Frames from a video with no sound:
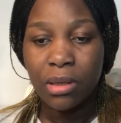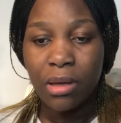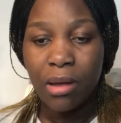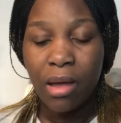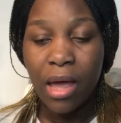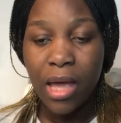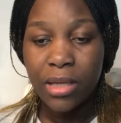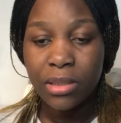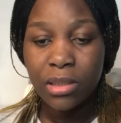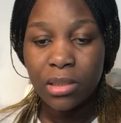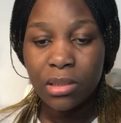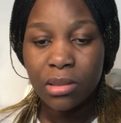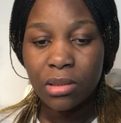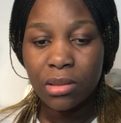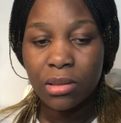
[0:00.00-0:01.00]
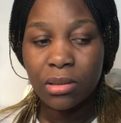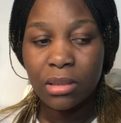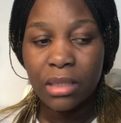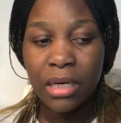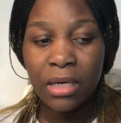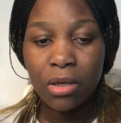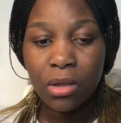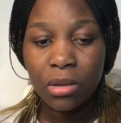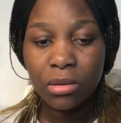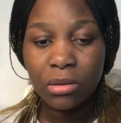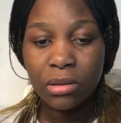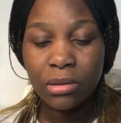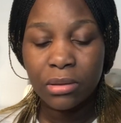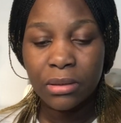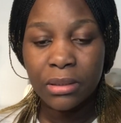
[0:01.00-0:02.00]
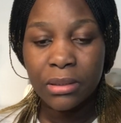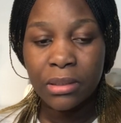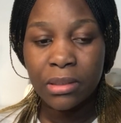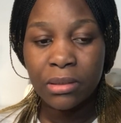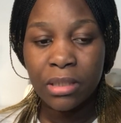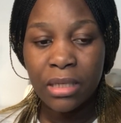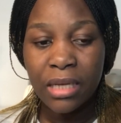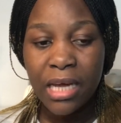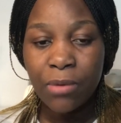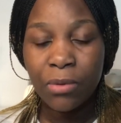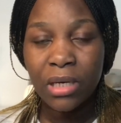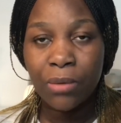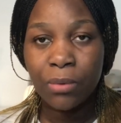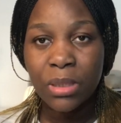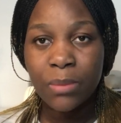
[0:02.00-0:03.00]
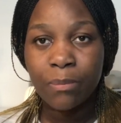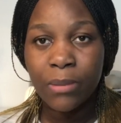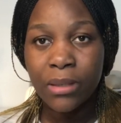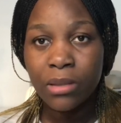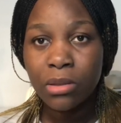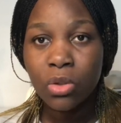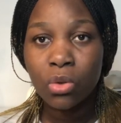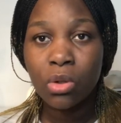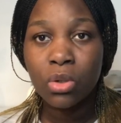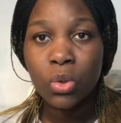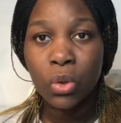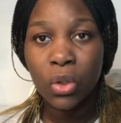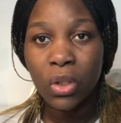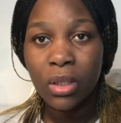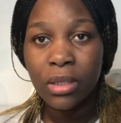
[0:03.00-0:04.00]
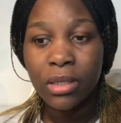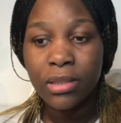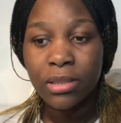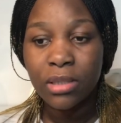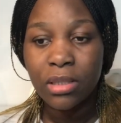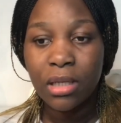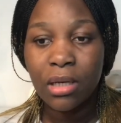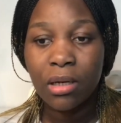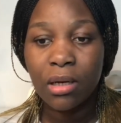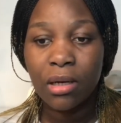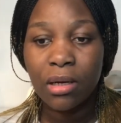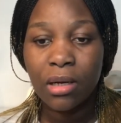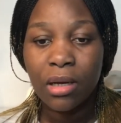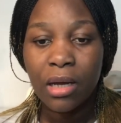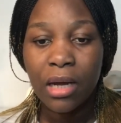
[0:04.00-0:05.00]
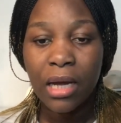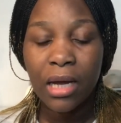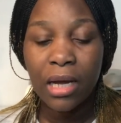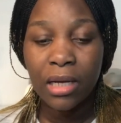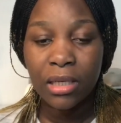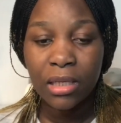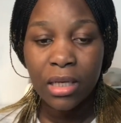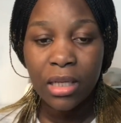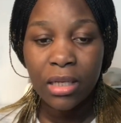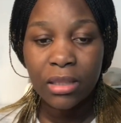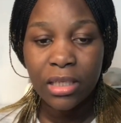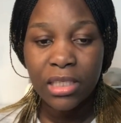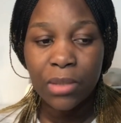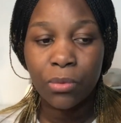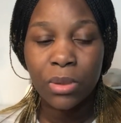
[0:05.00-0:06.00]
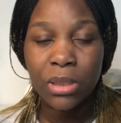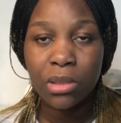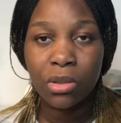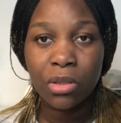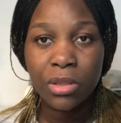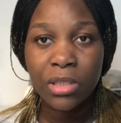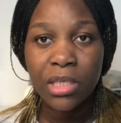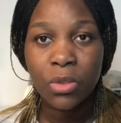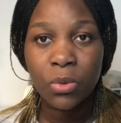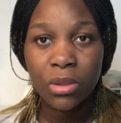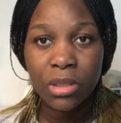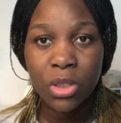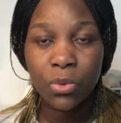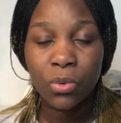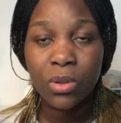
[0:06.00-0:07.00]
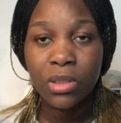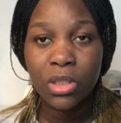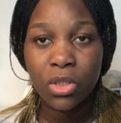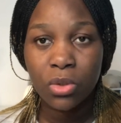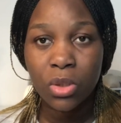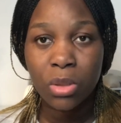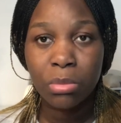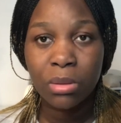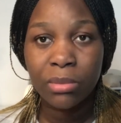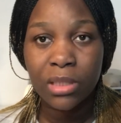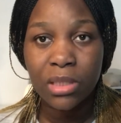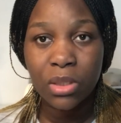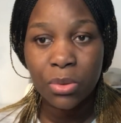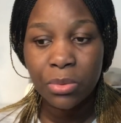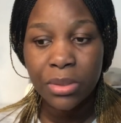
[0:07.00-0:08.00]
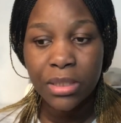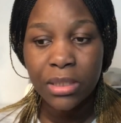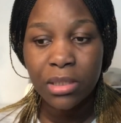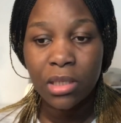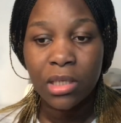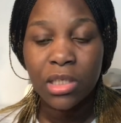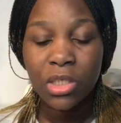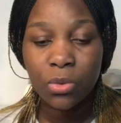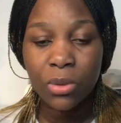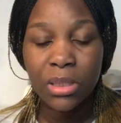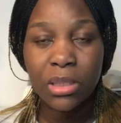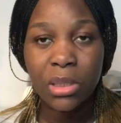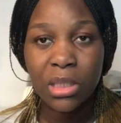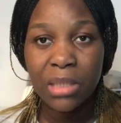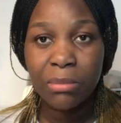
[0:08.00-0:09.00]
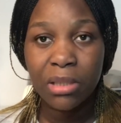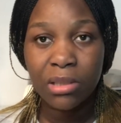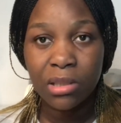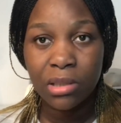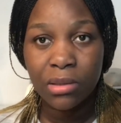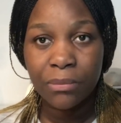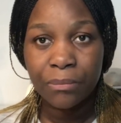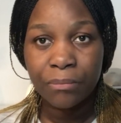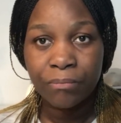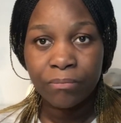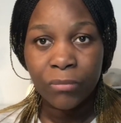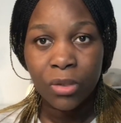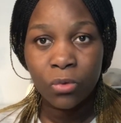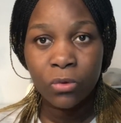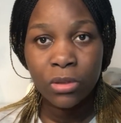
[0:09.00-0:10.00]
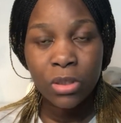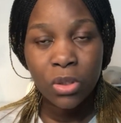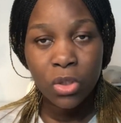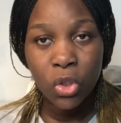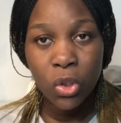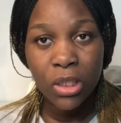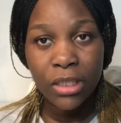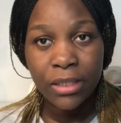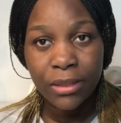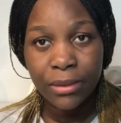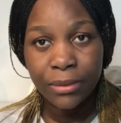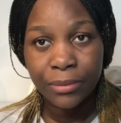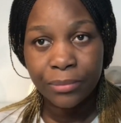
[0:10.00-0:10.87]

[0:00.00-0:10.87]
And along the line, when I was planning to go to Holland, a girl that I was in contact with, she used to be my student. She was in Germany doing social year.